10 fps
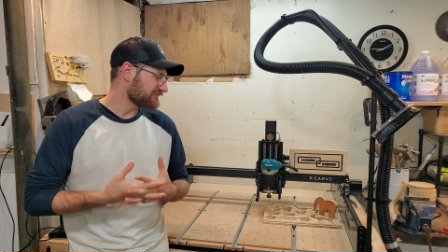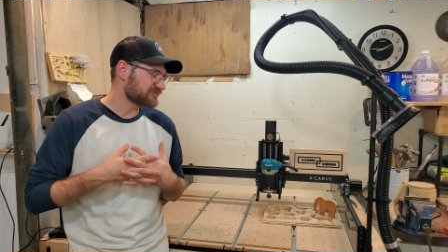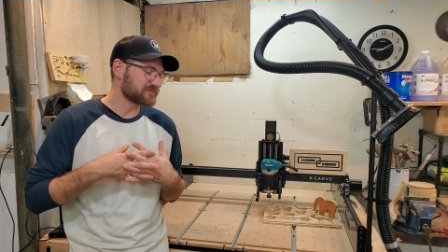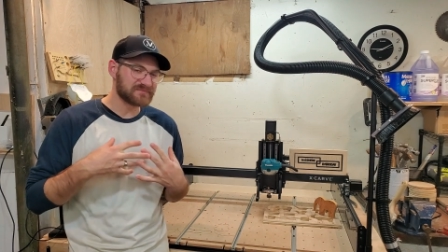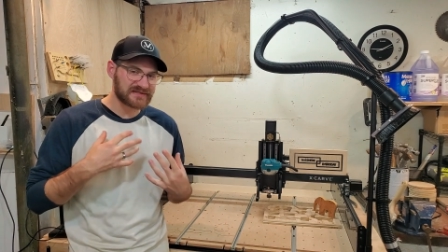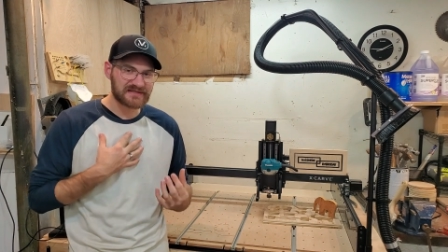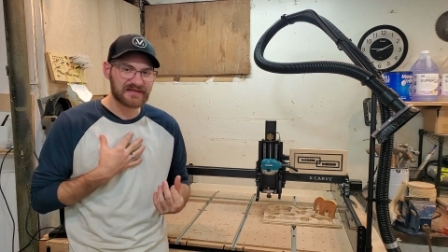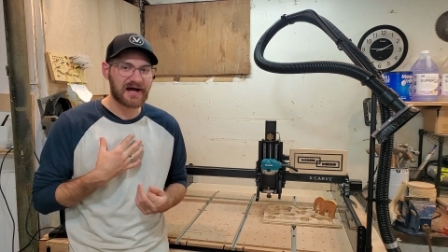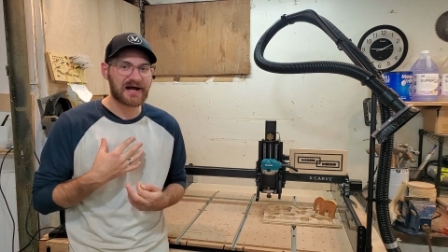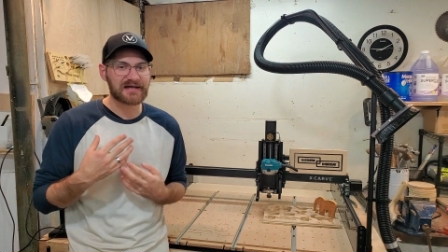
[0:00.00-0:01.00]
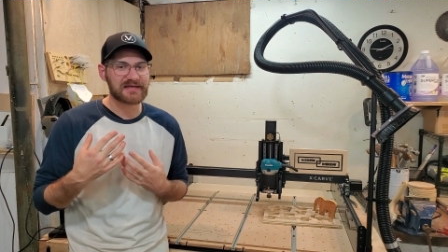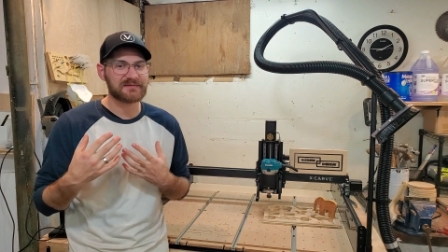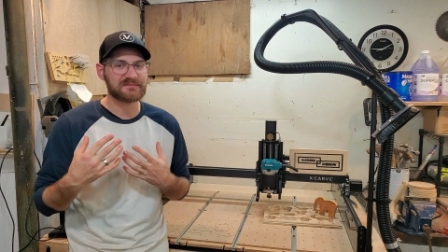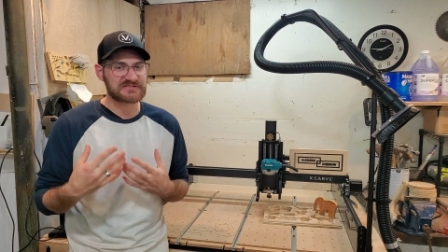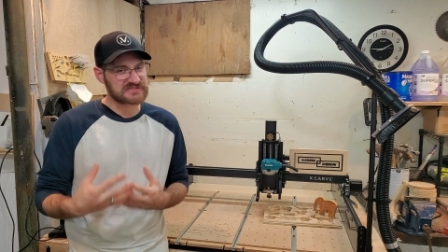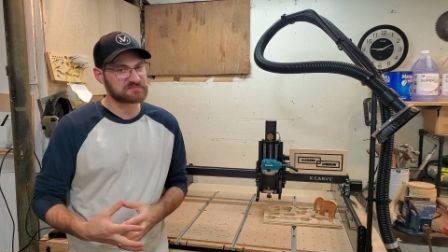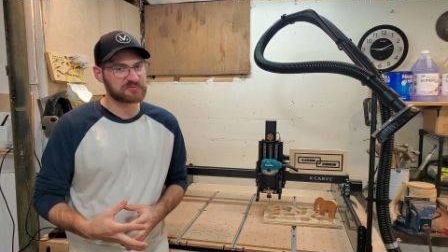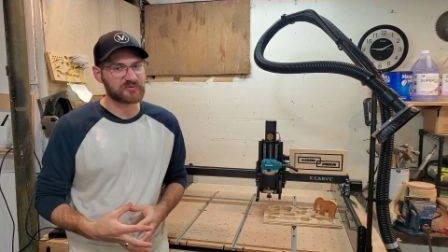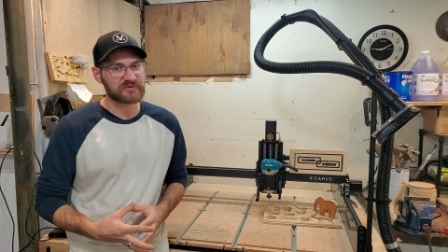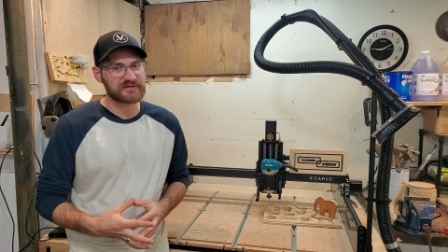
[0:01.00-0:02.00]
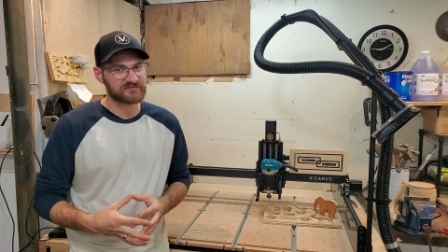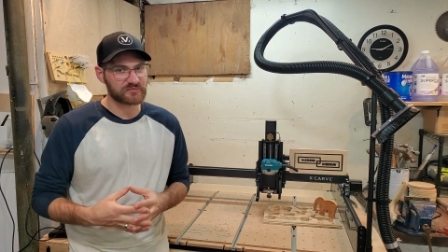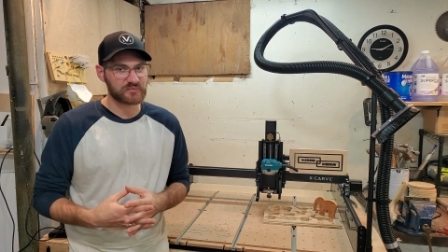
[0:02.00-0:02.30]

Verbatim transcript: For me, I am exploring the